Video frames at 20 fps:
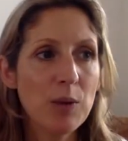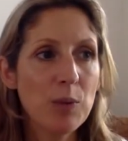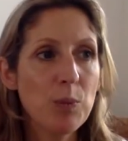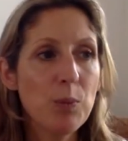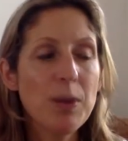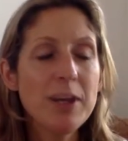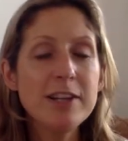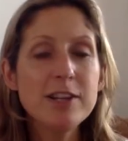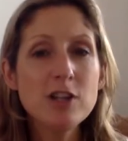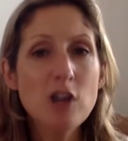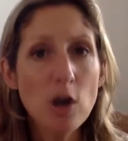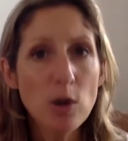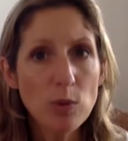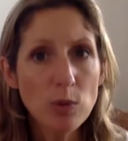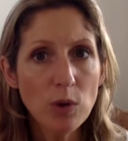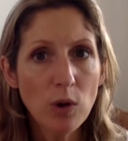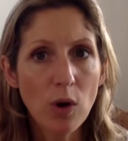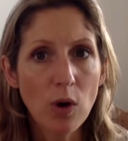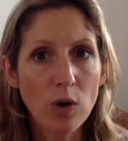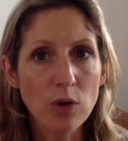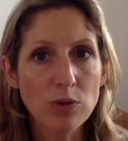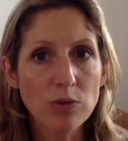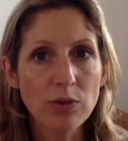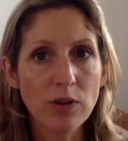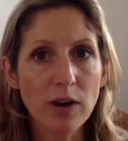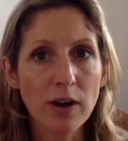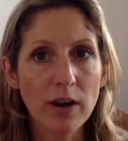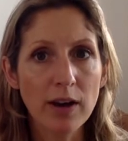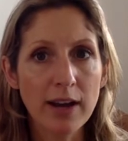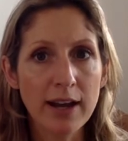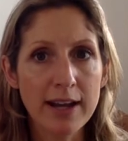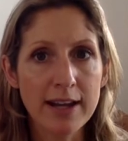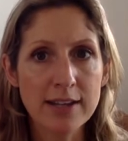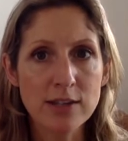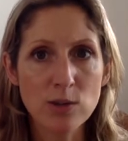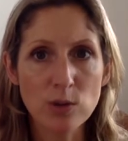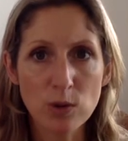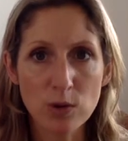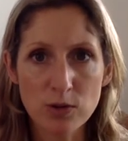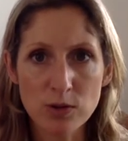We don't offer
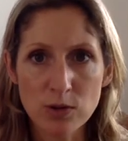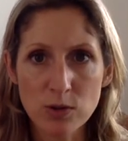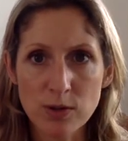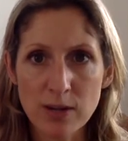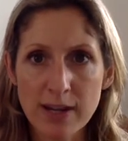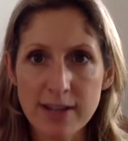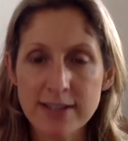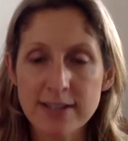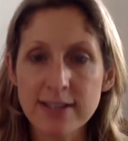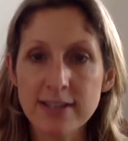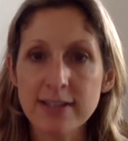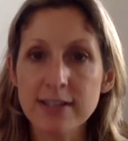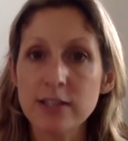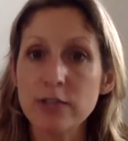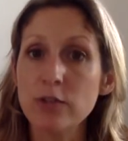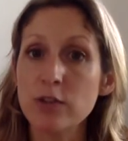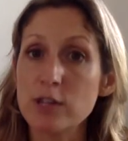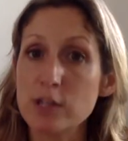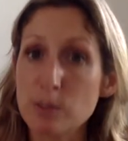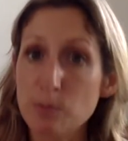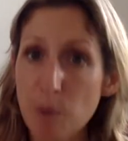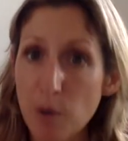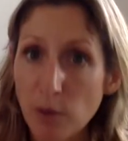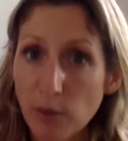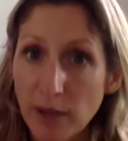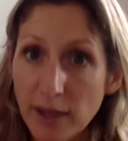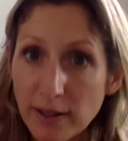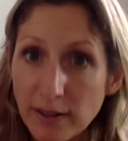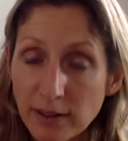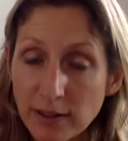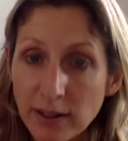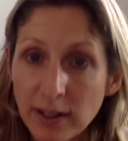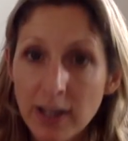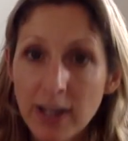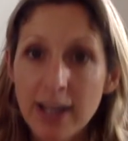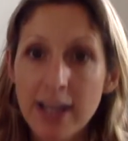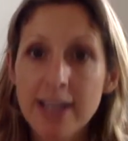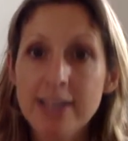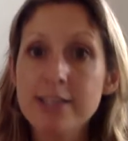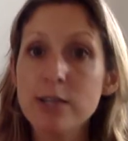initial consultations for smoking.
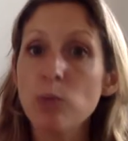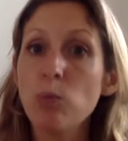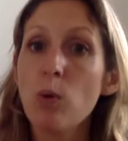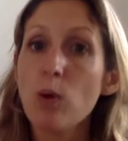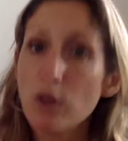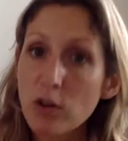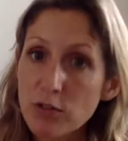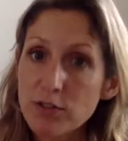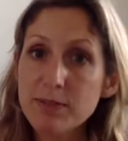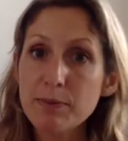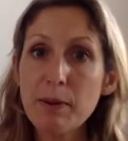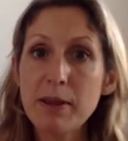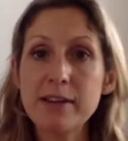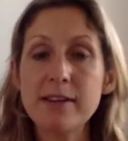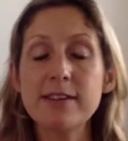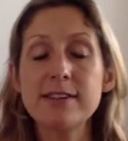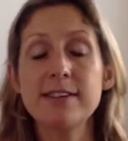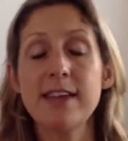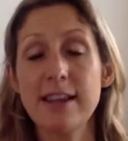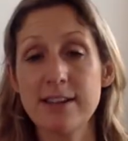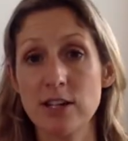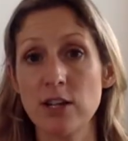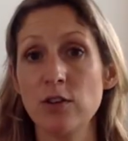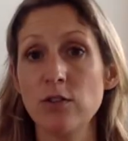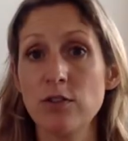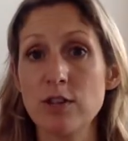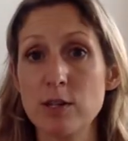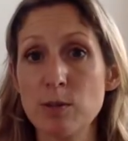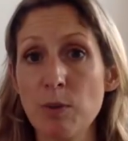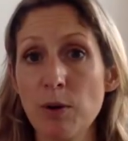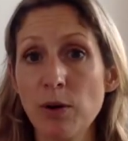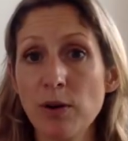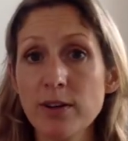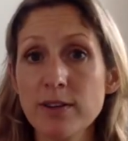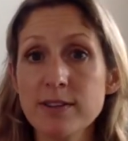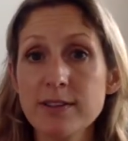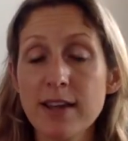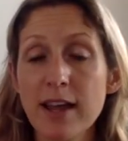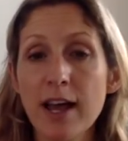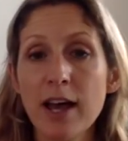It's a one-off session for
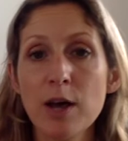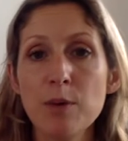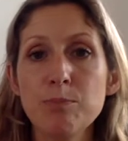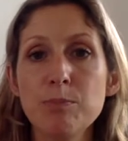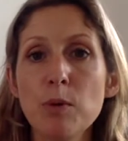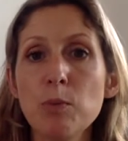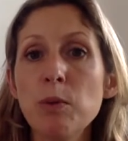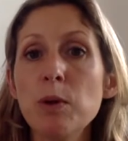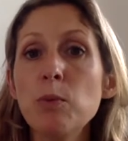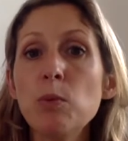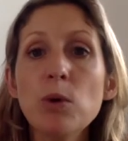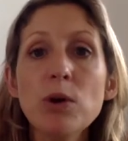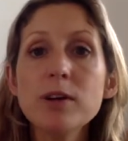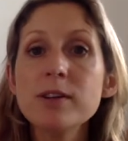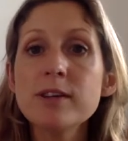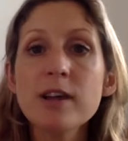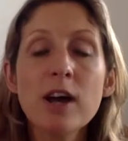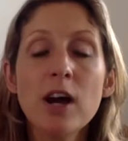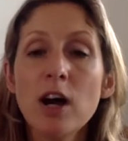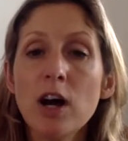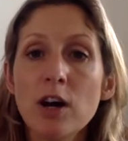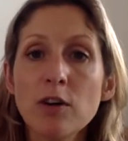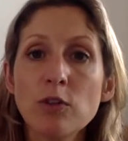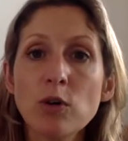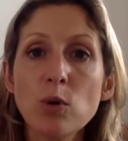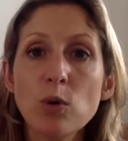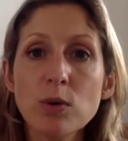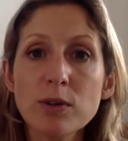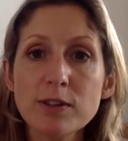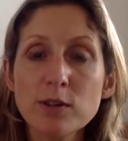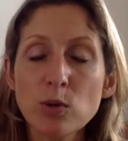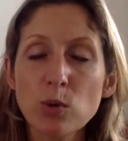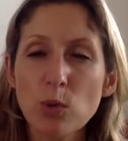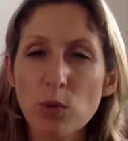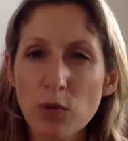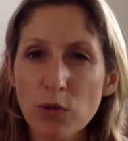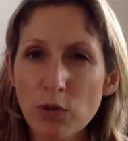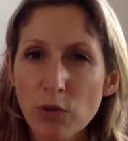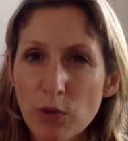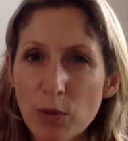smokers, but we would, of course,
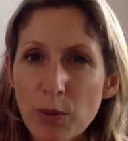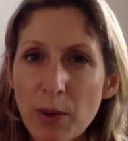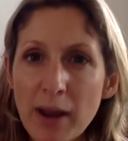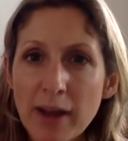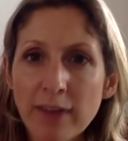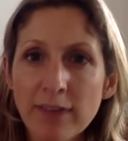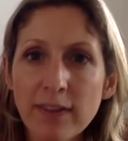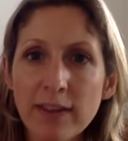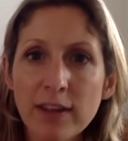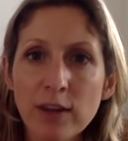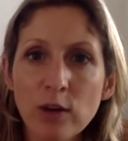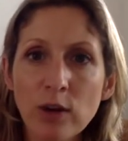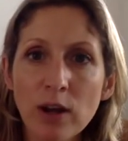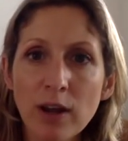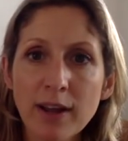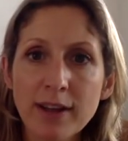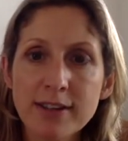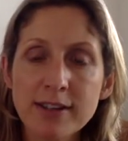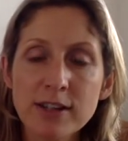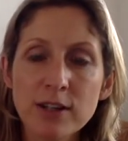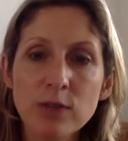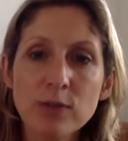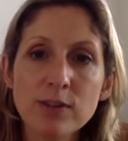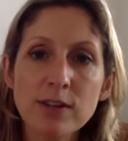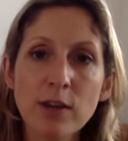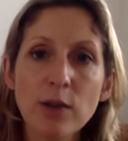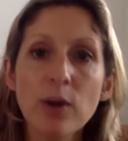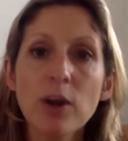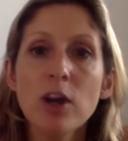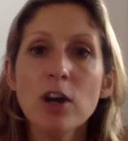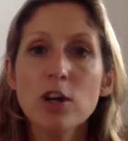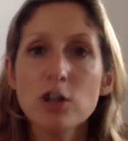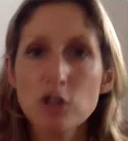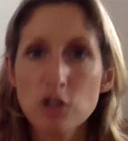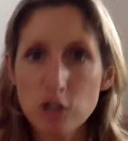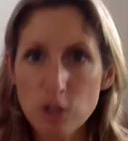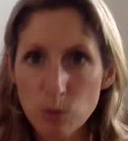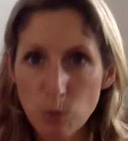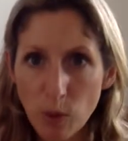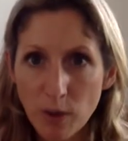talk through anything you'd like to. So
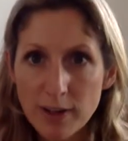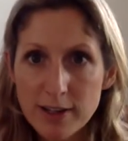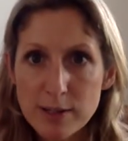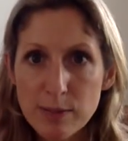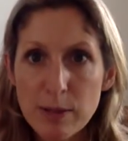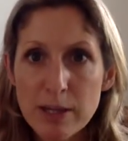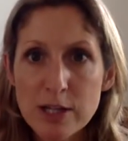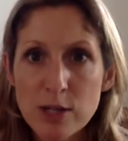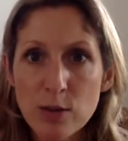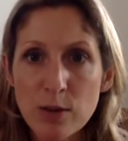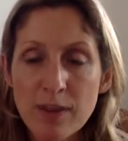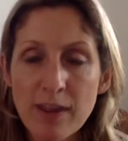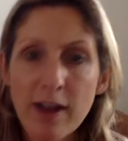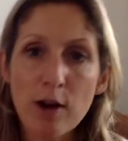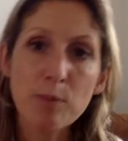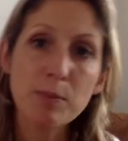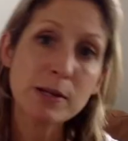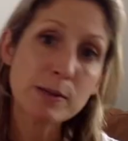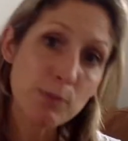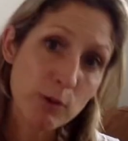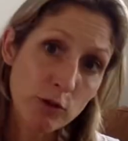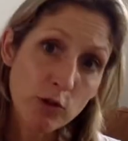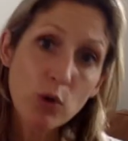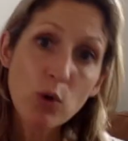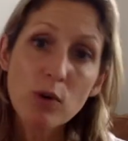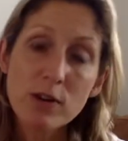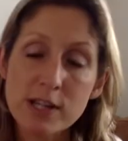should you want to speak to a therapist before